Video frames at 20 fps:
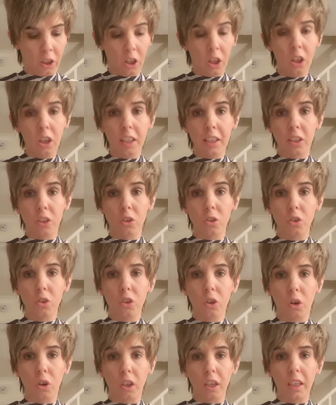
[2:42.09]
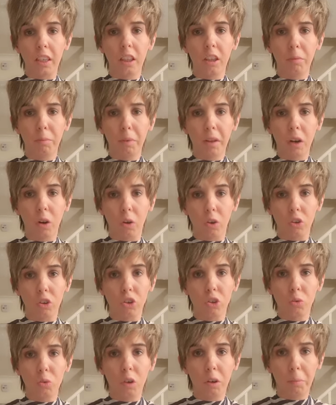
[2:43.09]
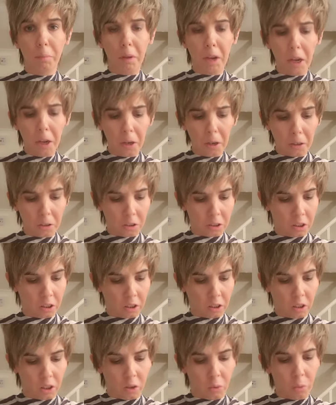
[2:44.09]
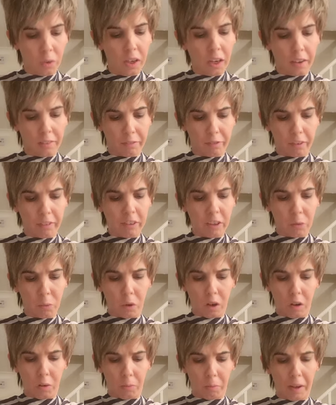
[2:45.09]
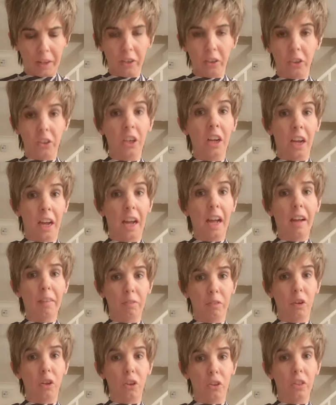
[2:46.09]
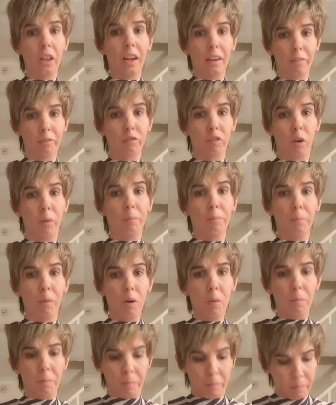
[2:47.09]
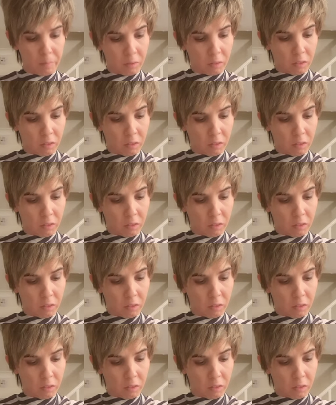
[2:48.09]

A little doggy that belongs to a mate. We are very well mannered. I've learnt that from Mum.